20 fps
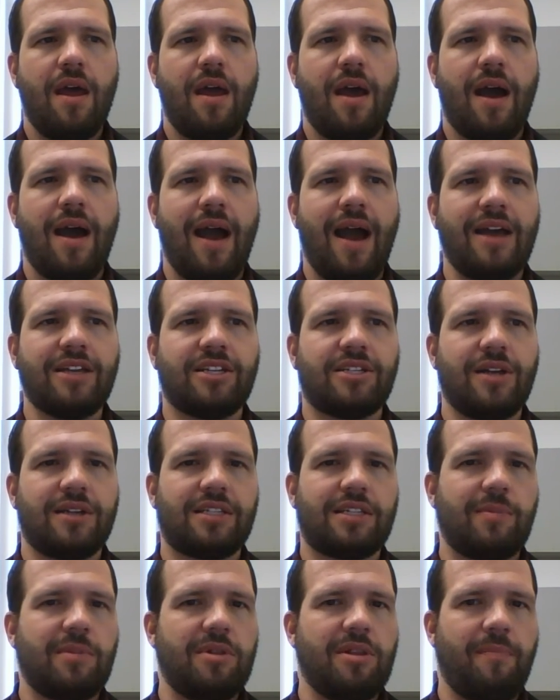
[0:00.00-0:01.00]
I saw
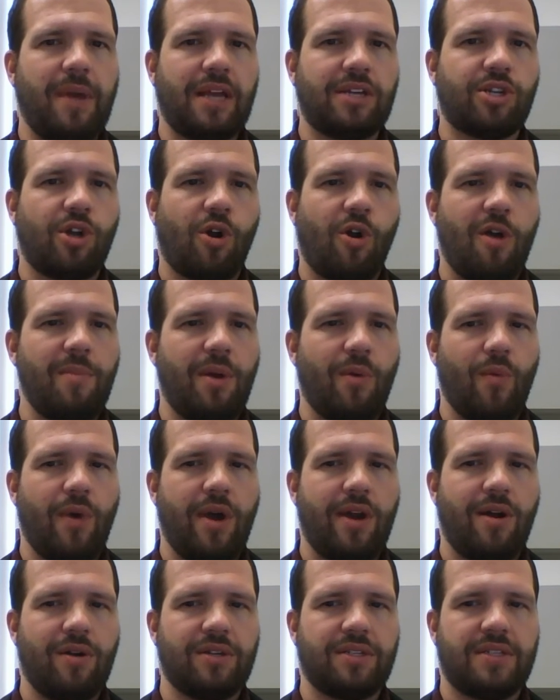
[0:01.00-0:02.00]
some of the big tournament
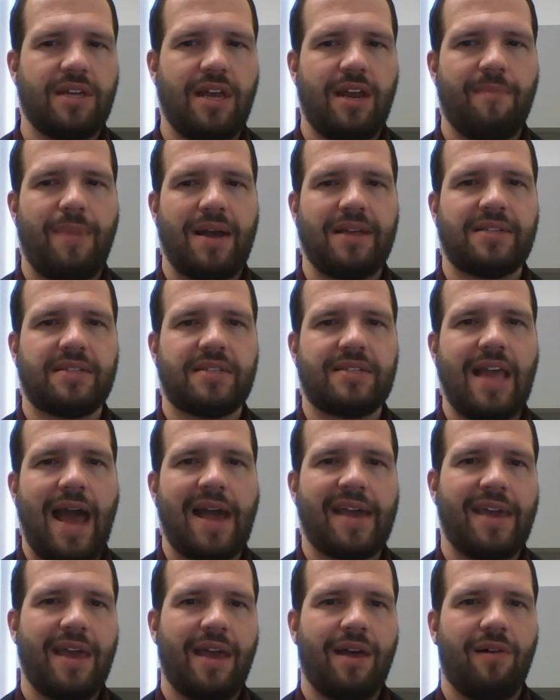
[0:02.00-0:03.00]
winners did it by
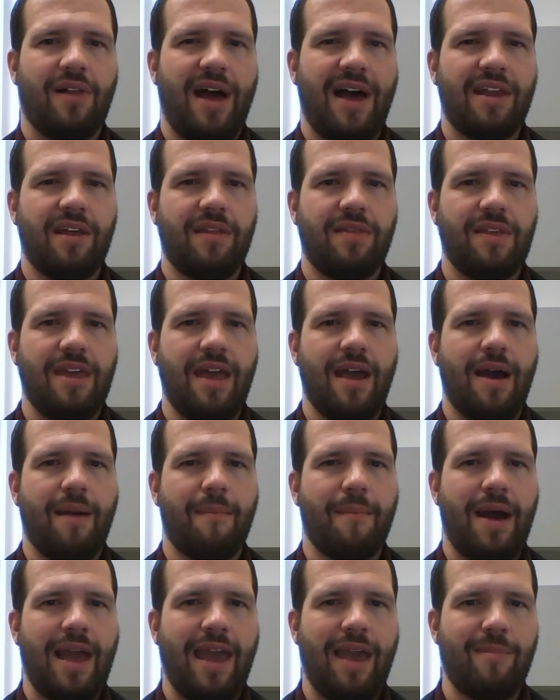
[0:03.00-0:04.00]
stacking a lot of the
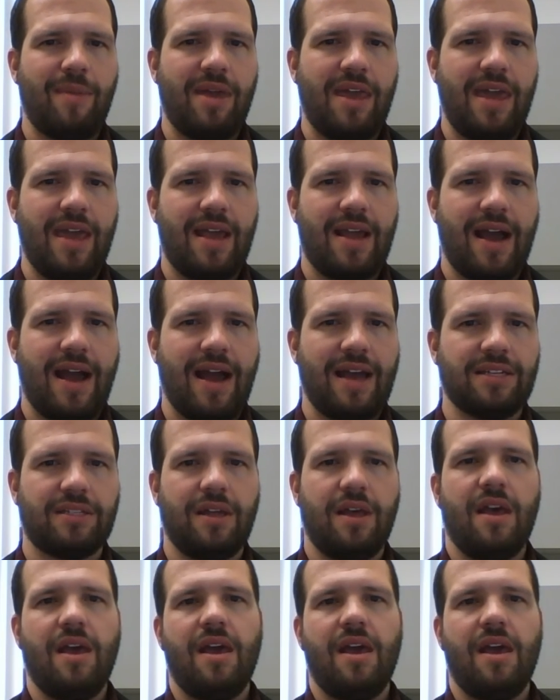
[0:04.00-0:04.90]
Miami Heat guys.